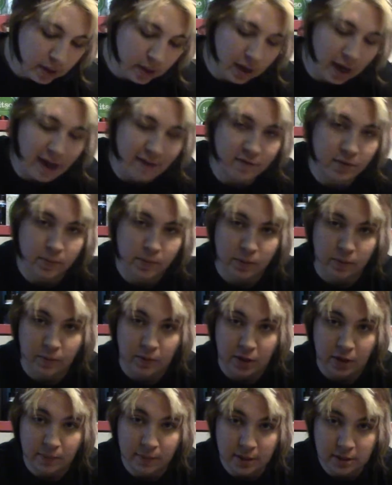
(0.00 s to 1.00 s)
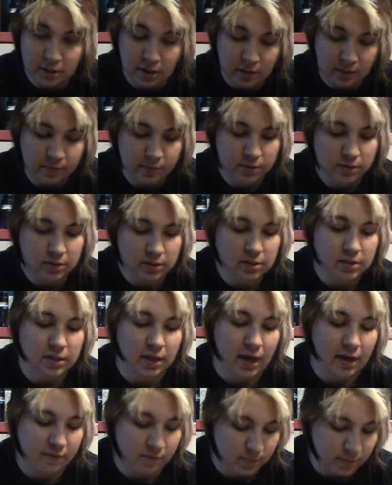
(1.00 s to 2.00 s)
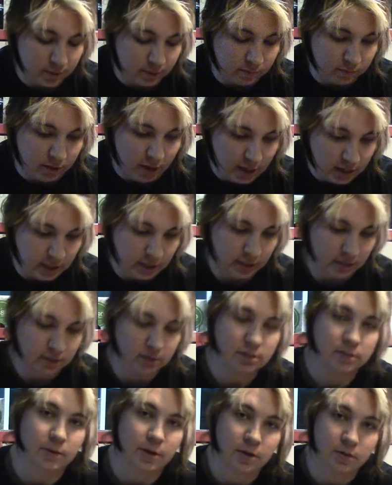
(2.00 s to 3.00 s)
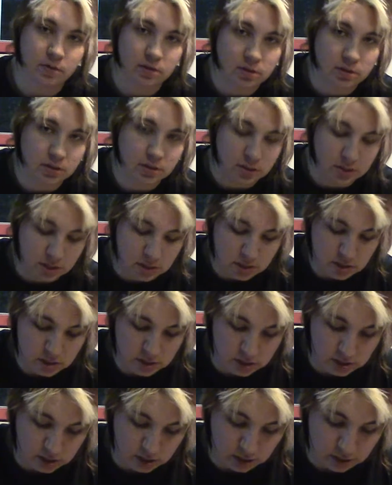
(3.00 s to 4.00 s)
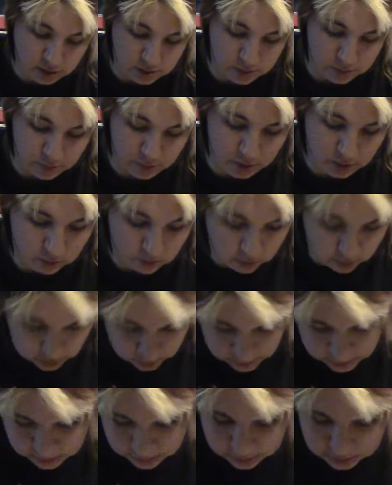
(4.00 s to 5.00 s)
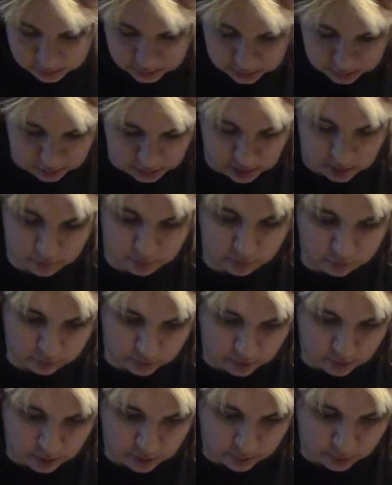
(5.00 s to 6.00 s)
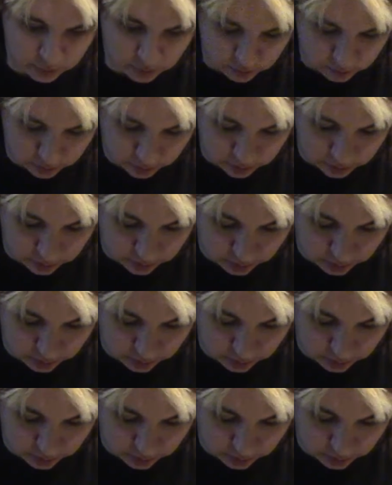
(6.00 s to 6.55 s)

I haven't been wearing my tall boots because I haven't been riding, because my horse, I just bought a horse, he's not quite broke.